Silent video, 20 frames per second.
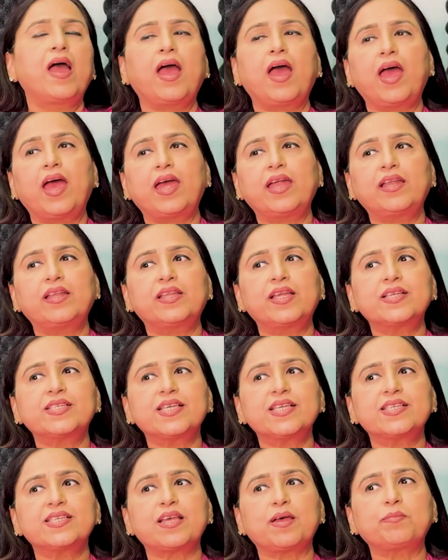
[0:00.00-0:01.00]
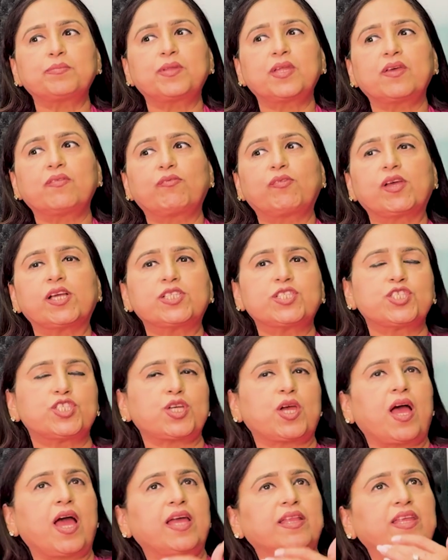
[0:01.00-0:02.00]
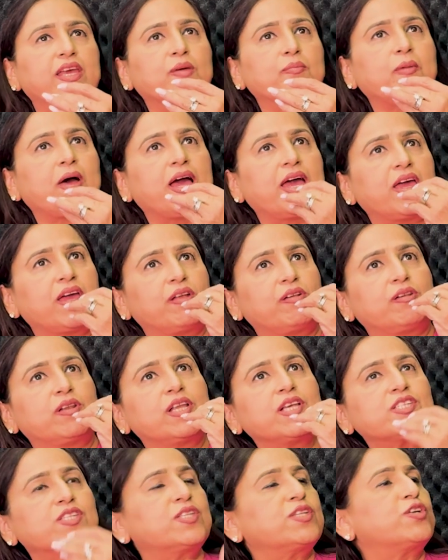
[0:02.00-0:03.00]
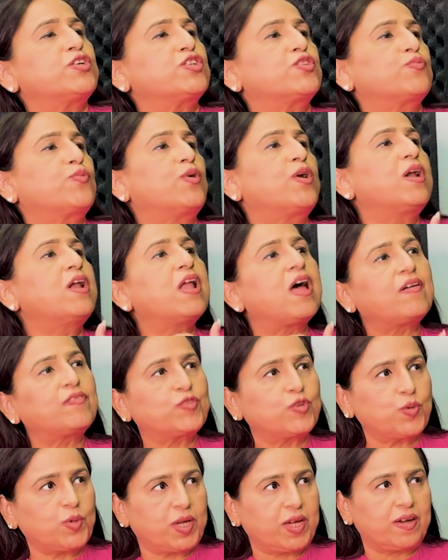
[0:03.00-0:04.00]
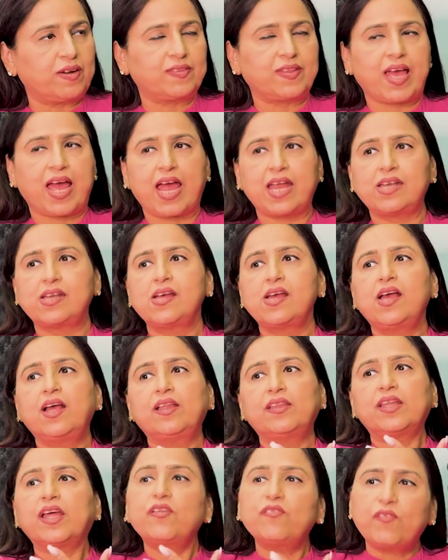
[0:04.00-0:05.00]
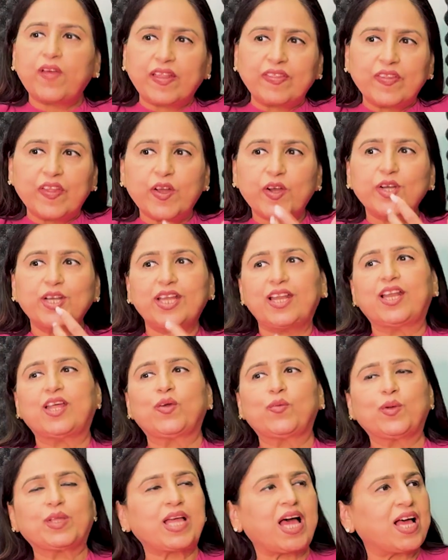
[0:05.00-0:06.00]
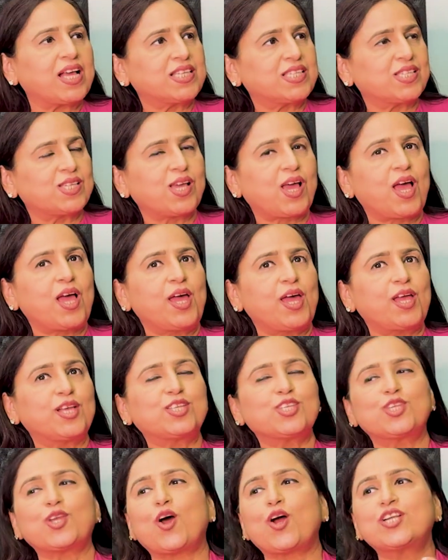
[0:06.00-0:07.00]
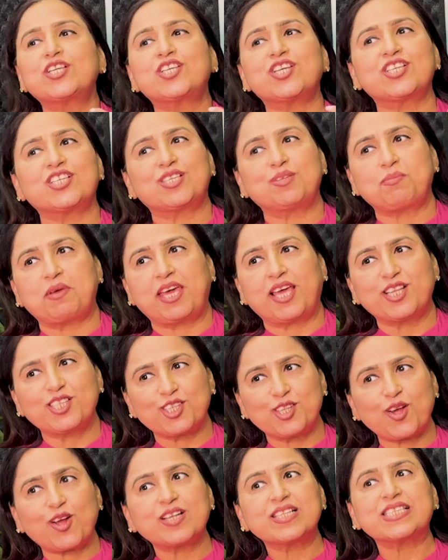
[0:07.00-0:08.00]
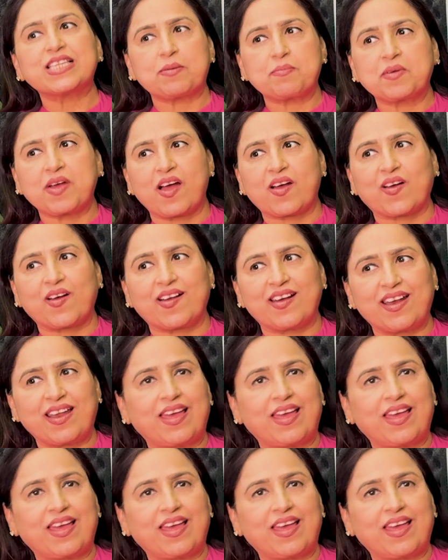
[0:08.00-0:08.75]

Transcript: And this is something which I think my listeners would love to hear that when they're dealing with us, it's not just me. It's not Sim Gakhar.